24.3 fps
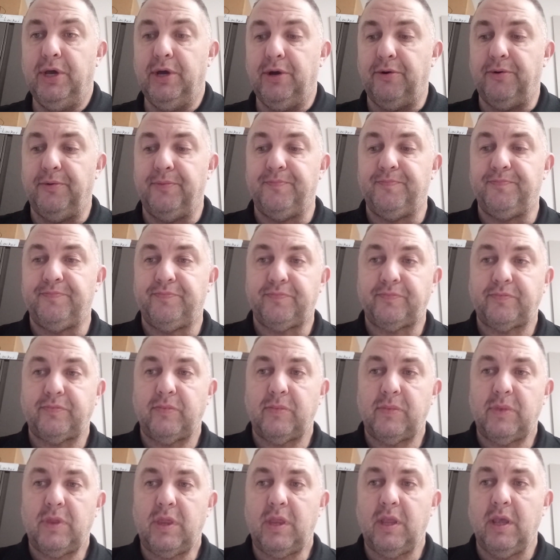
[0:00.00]
And this is an
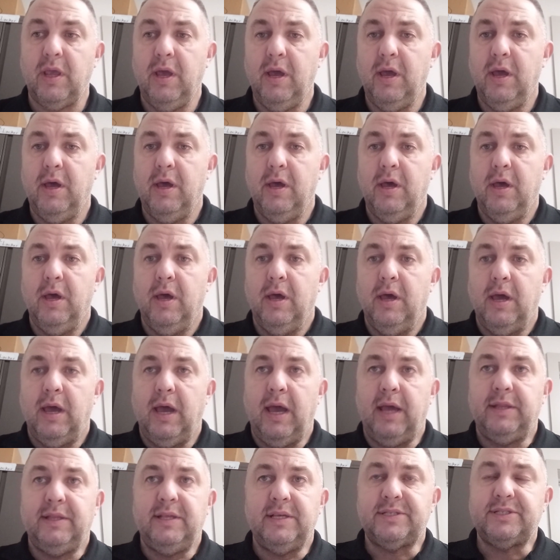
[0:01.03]
evolving
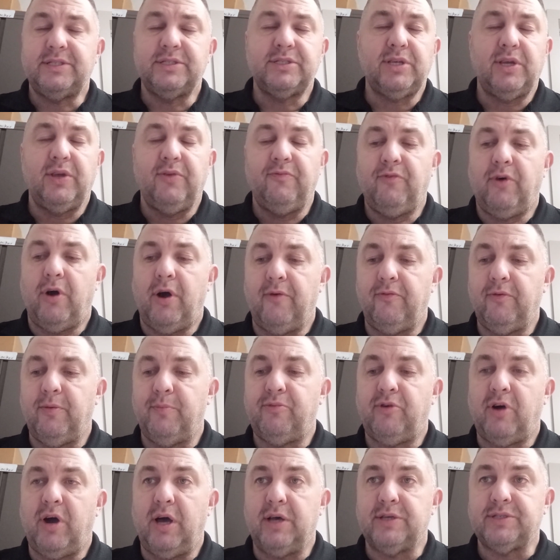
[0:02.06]
process, and this
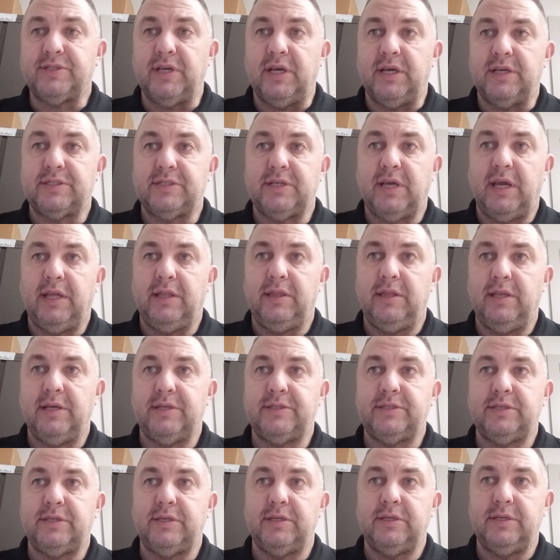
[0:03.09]
is the key
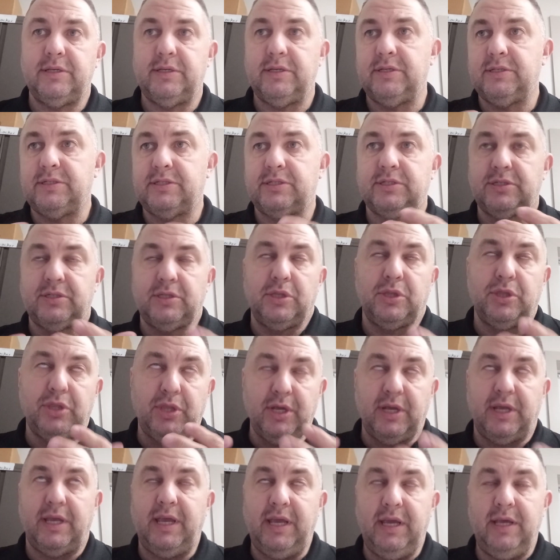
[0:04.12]
thing.
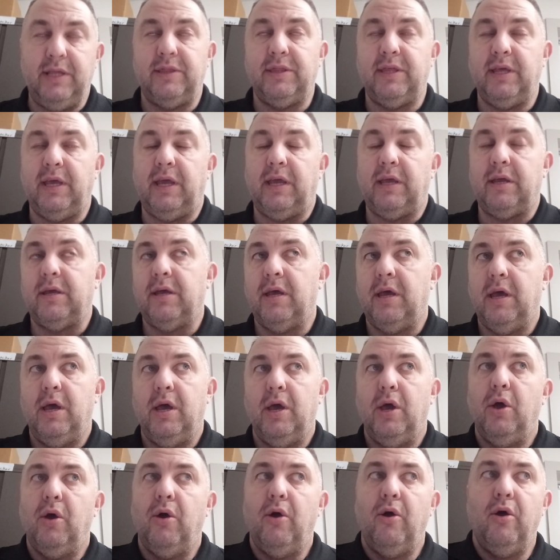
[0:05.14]
Society
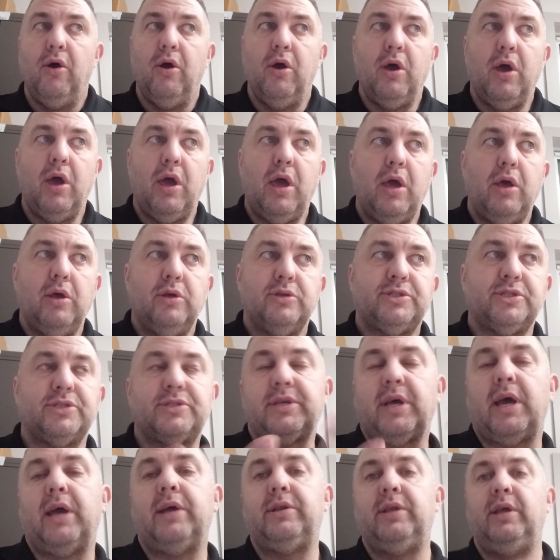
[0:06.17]
evolves,
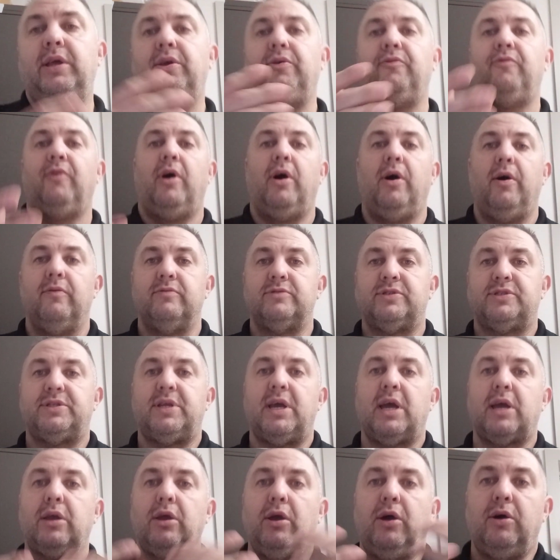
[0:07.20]
technology evolves.
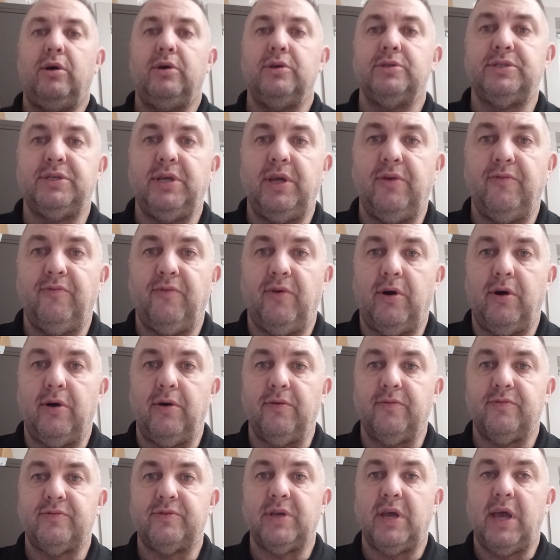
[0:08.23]
As we continue to
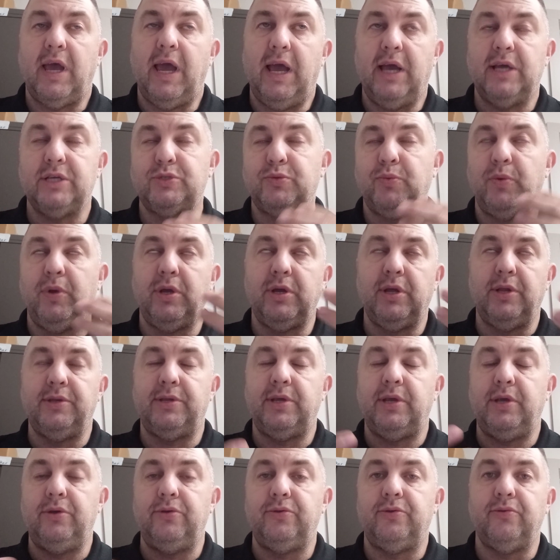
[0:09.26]
grow and as the
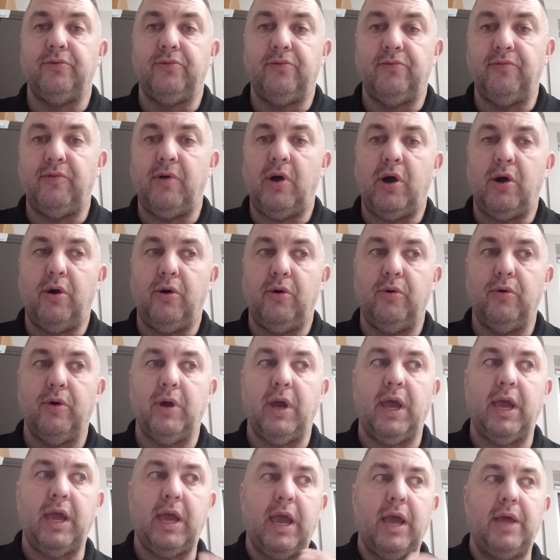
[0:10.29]
concepts are
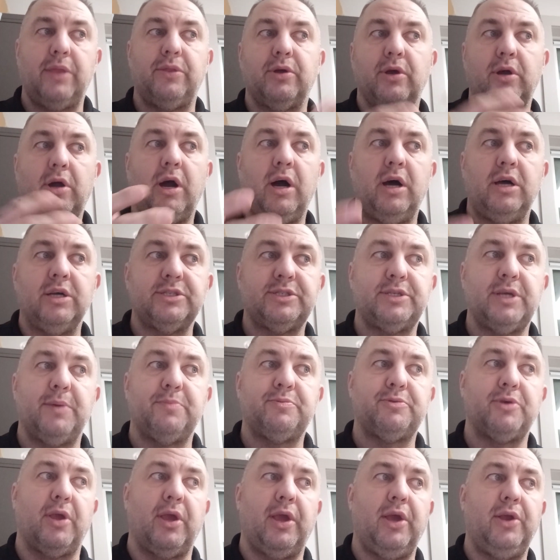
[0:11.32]
introduced, whether it be
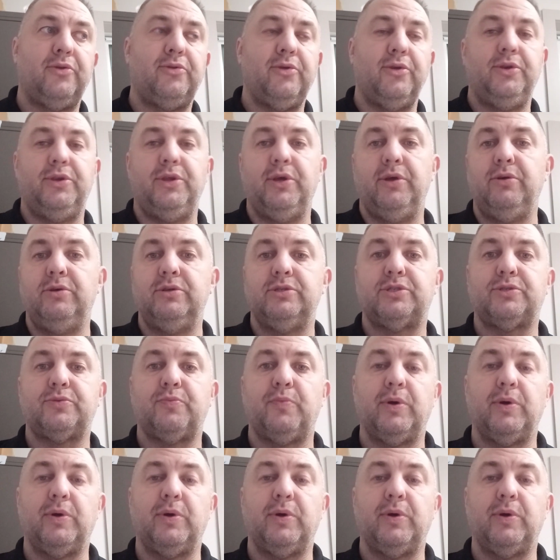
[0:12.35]
technology